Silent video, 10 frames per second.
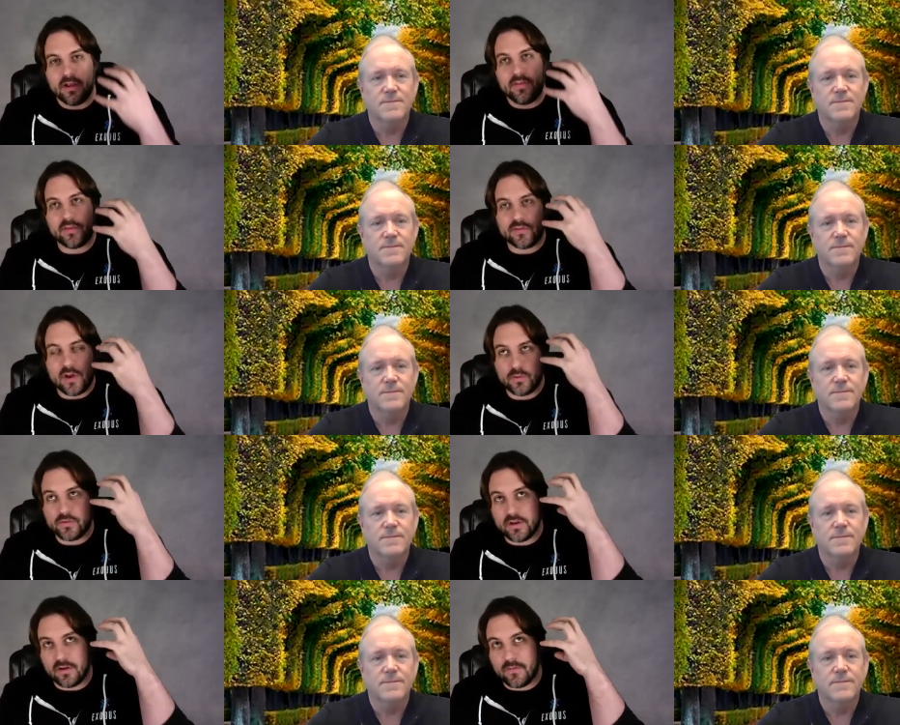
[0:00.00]
Speaker 1: this
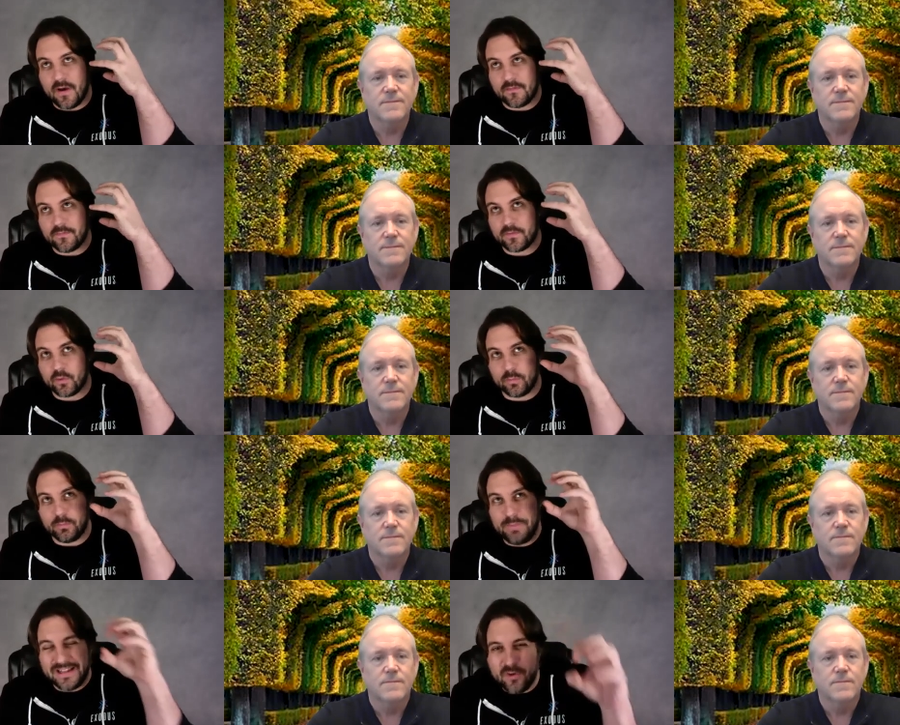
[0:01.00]
notion of of so
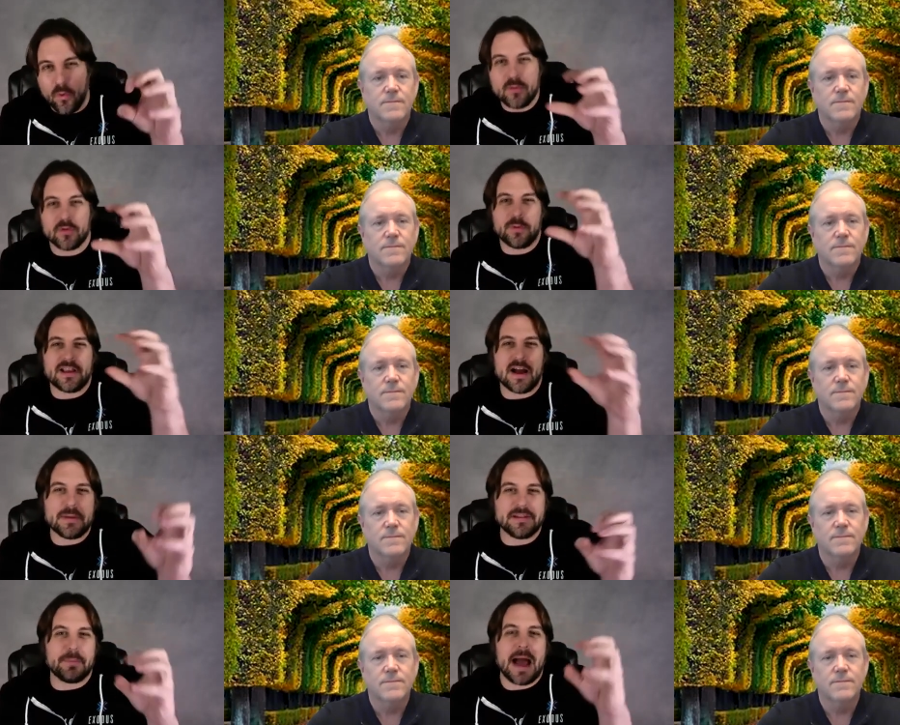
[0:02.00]
Bitcoin was
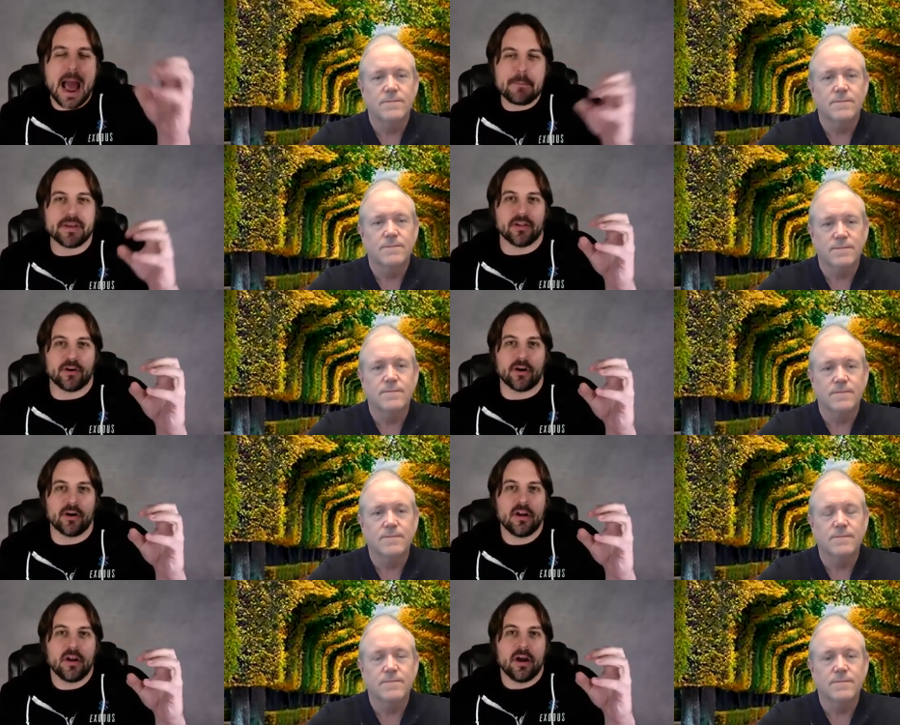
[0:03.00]
becoming
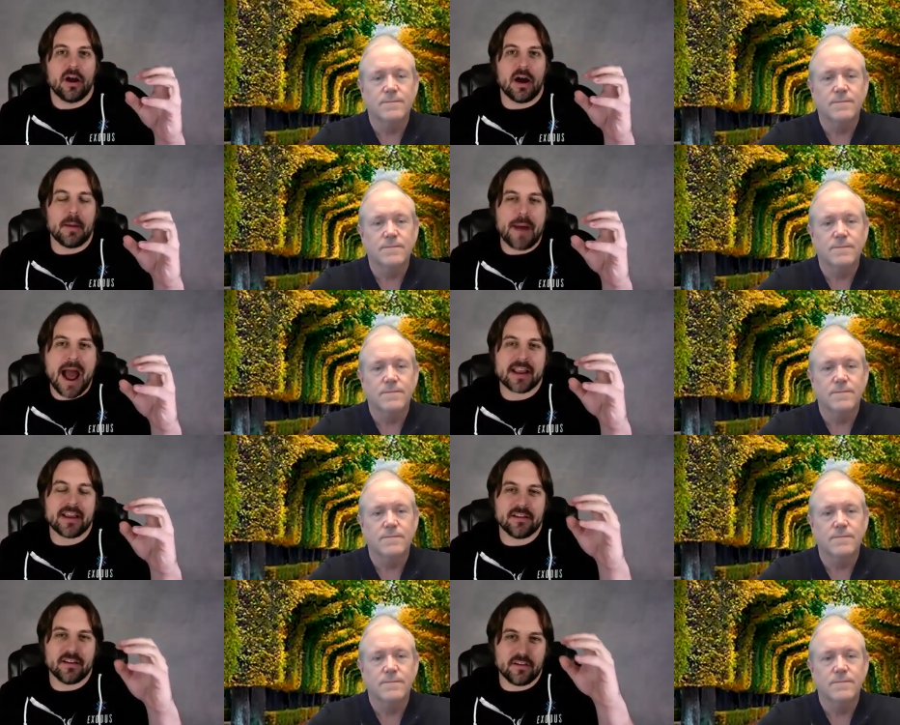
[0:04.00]
popular uh, back
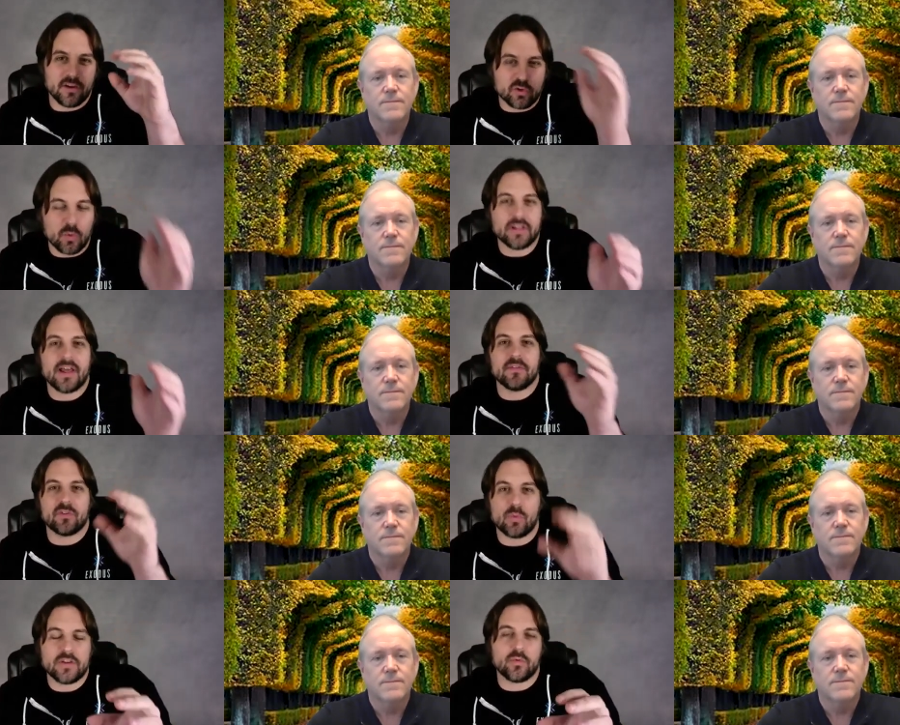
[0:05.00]
in you know 2011,
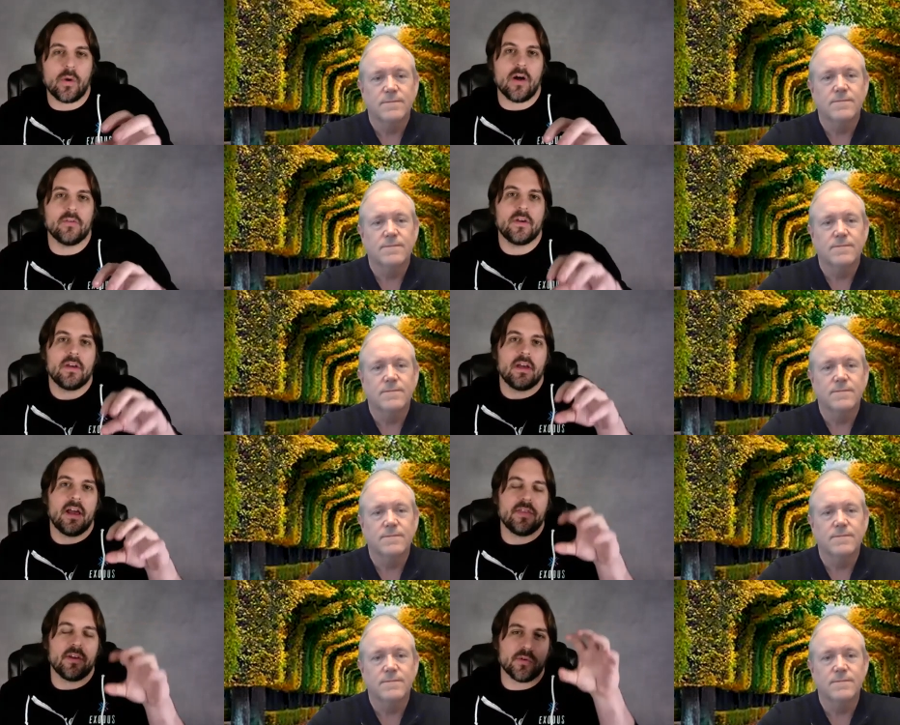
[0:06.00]
2012,
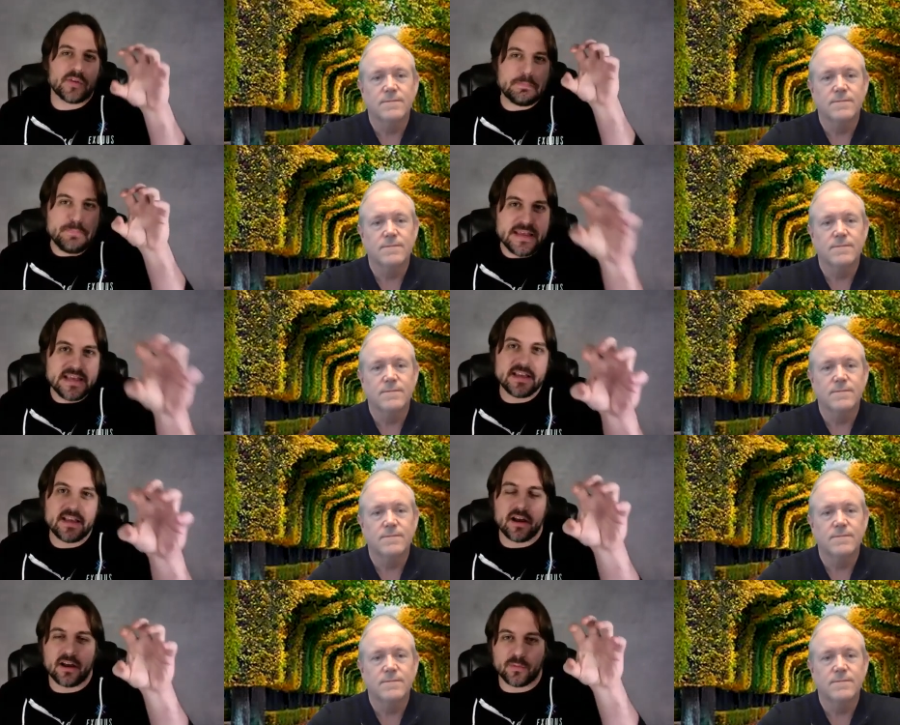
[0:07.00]
and there was a
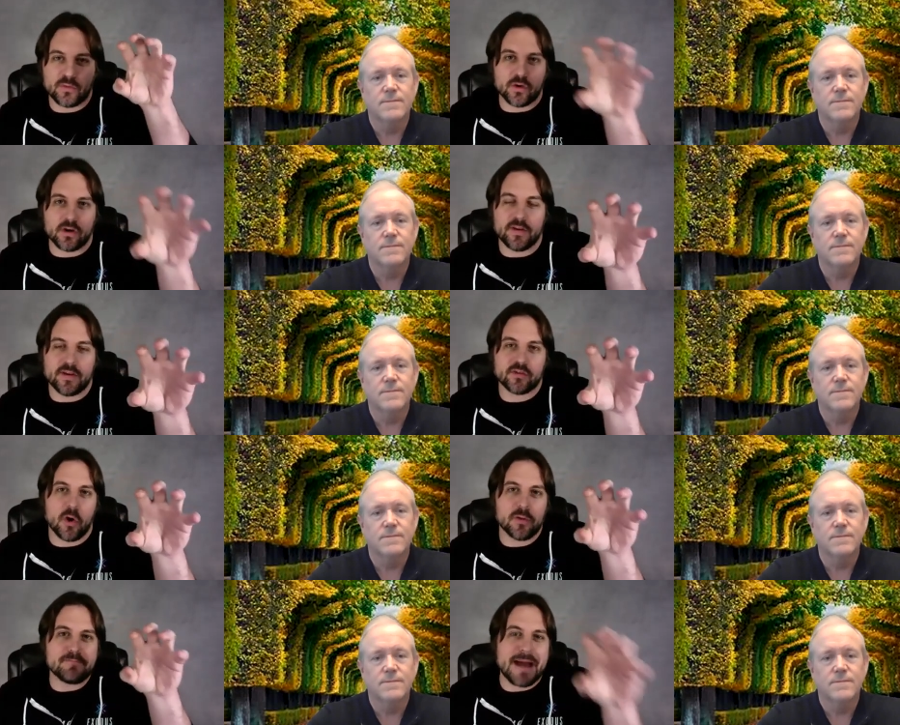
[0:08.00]
big uh, service
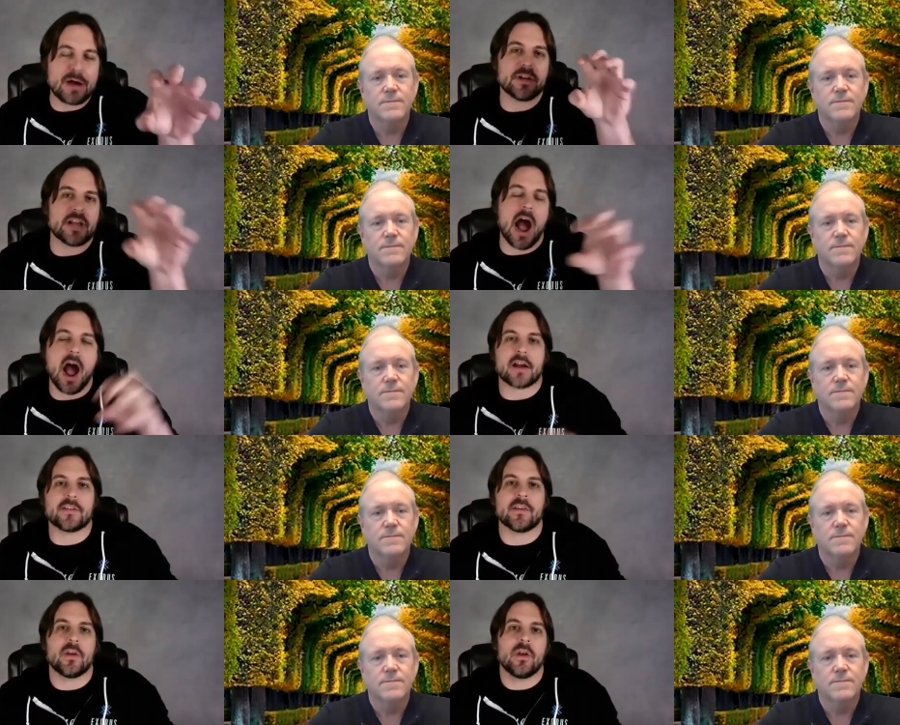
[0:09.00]
called Mount Gox